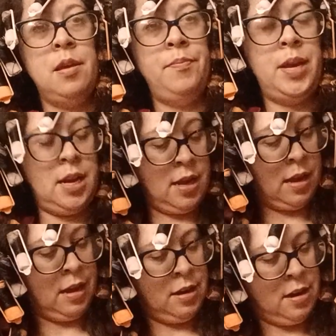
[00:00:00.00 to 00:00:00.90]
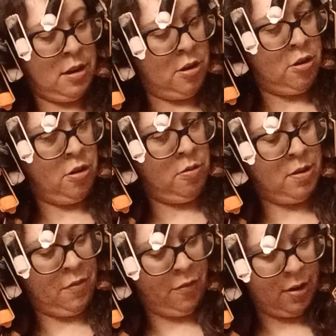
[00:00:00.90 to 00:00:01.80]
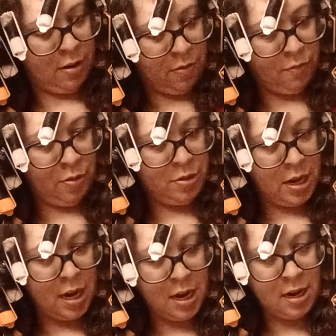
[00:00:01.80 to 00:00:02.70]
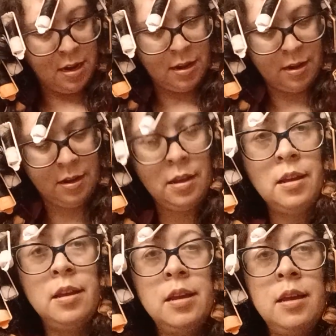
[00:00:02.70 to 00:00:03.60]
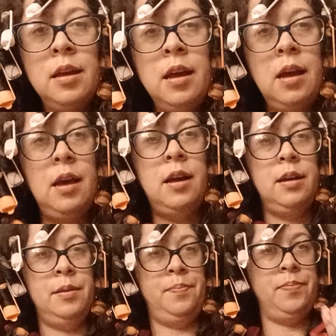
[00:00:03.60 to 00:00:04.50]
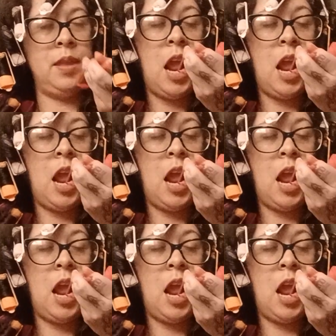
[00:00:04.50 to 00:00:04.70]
meaning I didn't do different routine. I